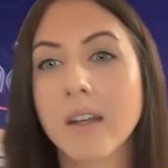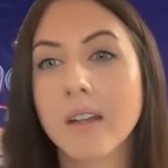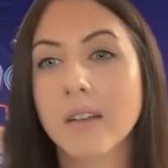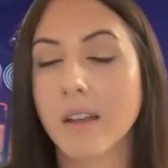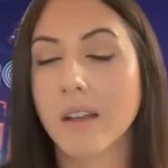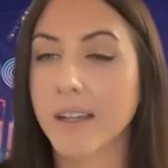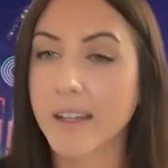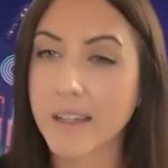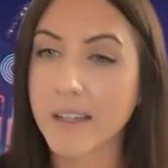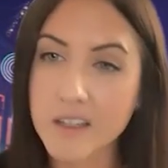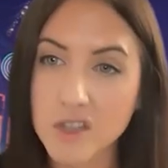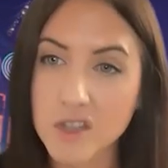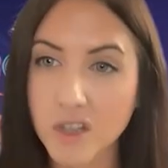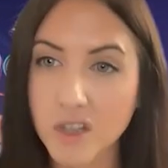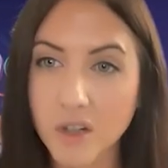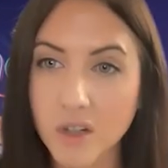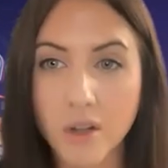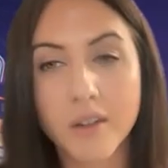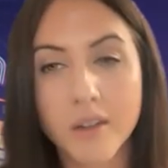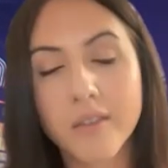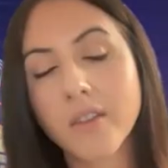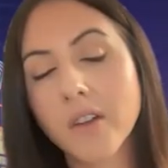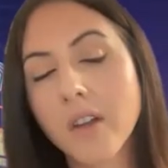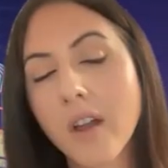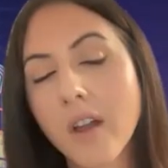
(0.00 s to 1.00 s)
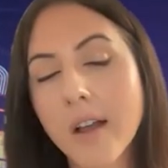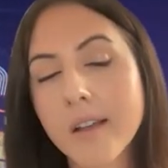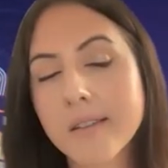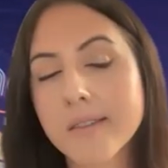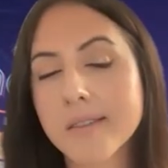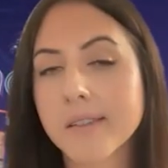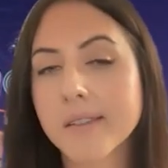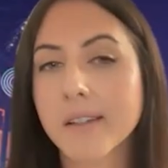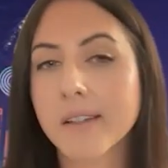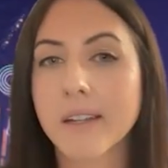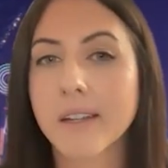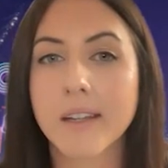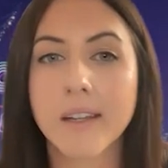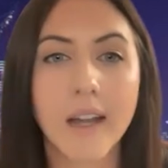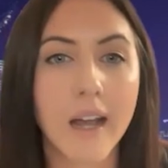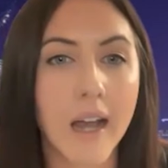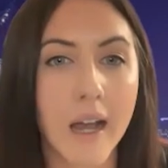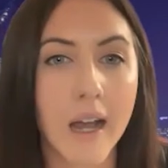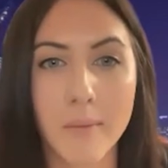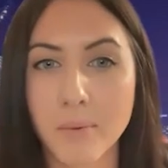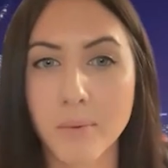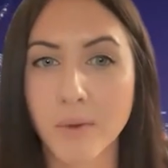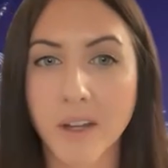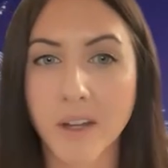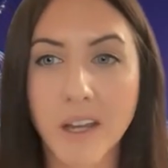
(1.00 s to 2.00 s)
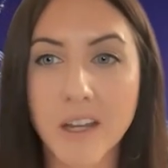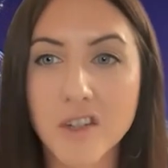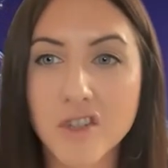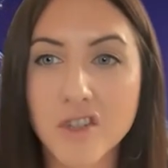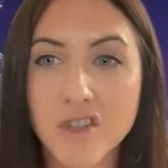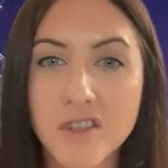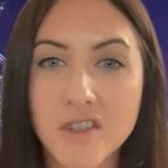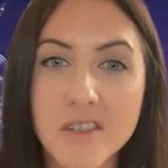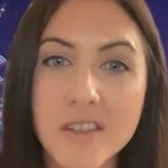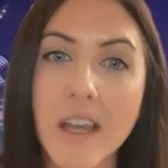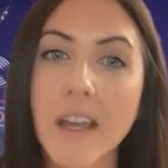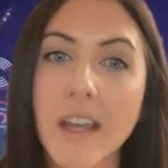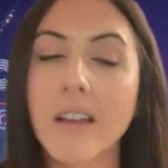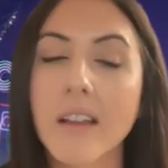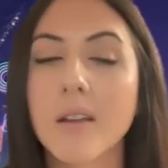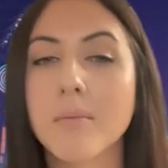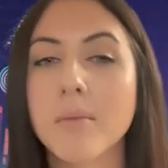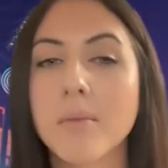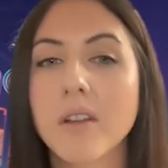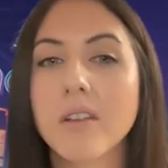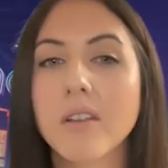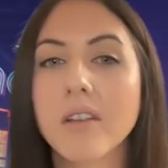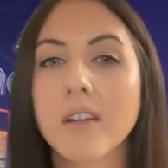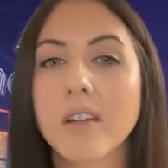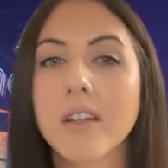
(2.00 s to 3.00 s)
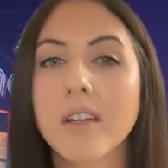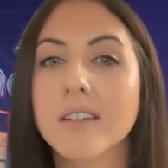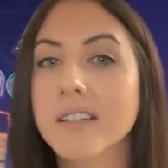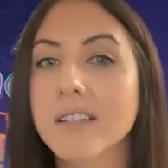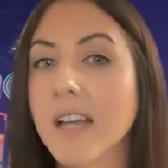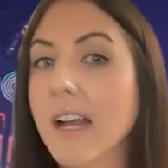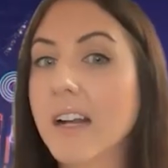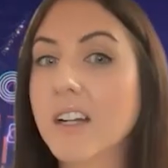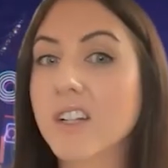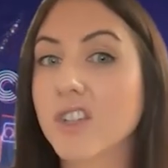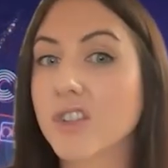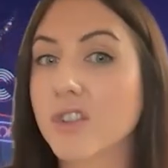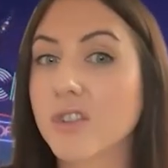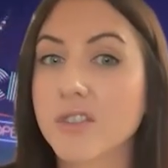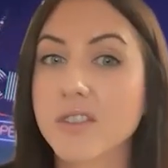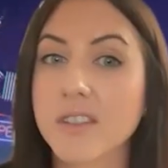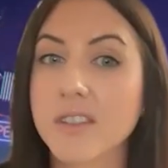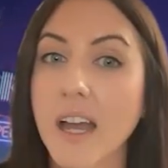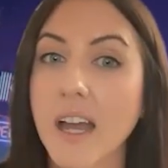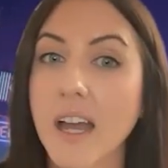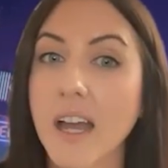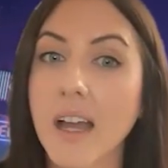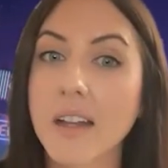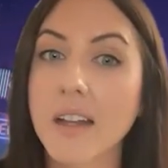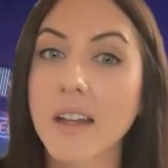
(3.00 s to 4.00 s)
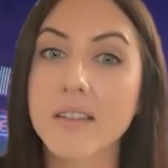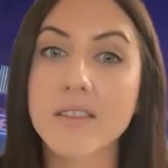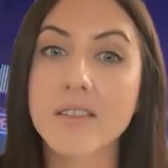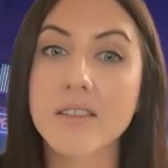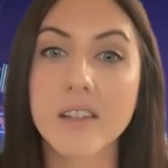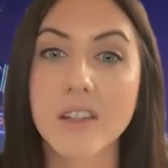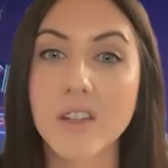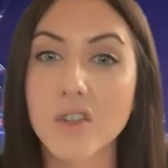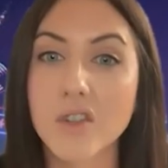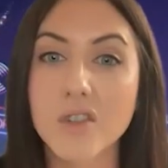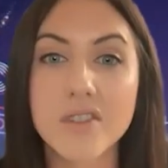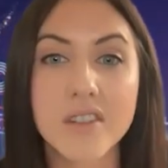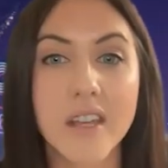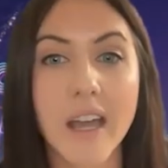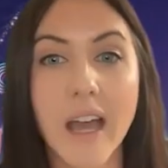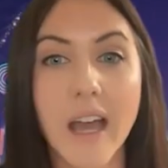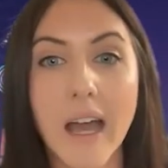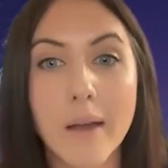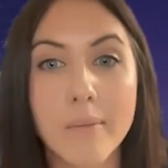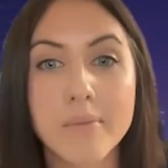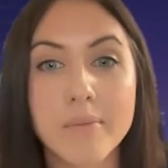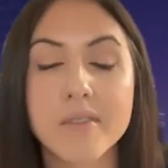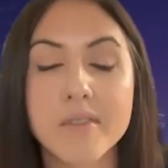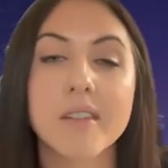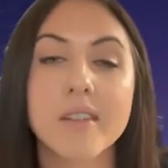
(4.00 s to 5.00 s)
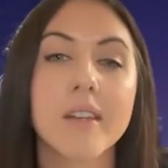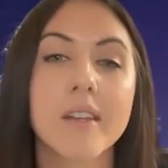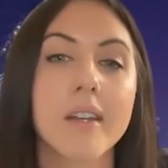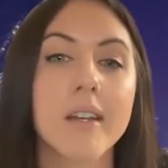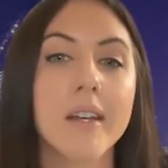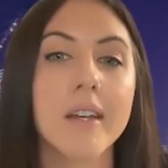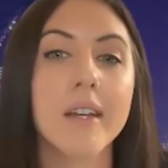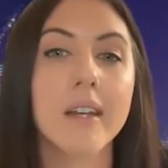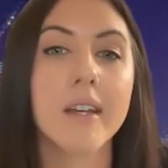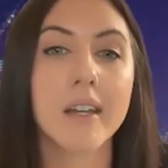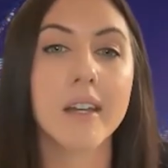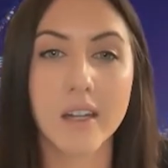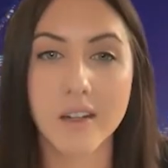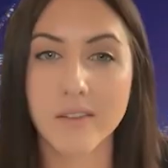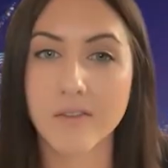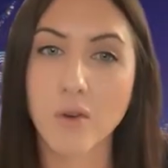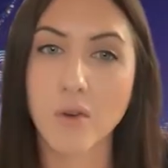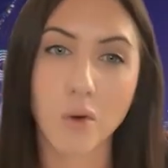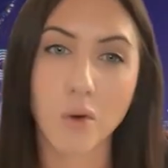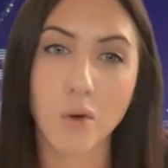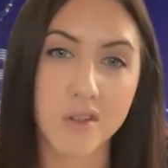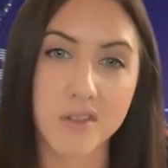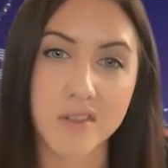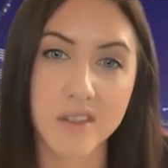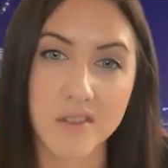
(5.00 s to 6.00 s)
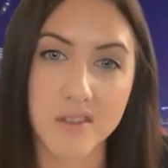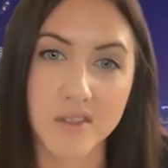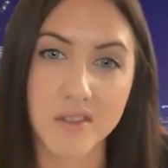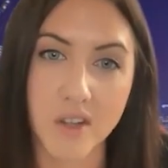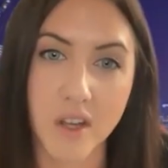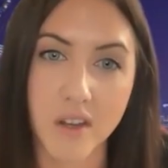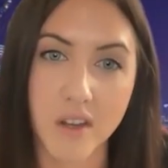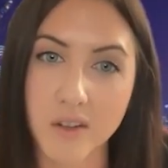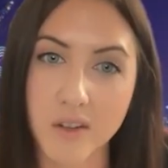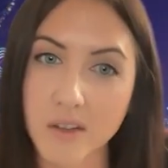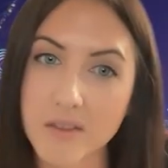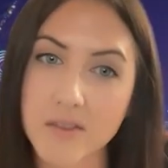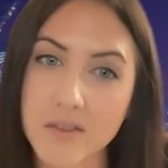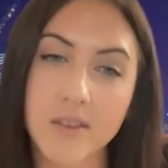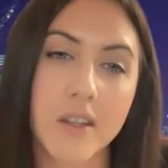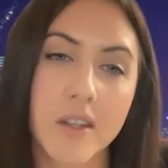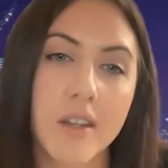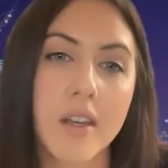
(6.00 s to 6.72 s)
like engineering velocity, application scalability, technical debt, skills gaps, and of course there's others.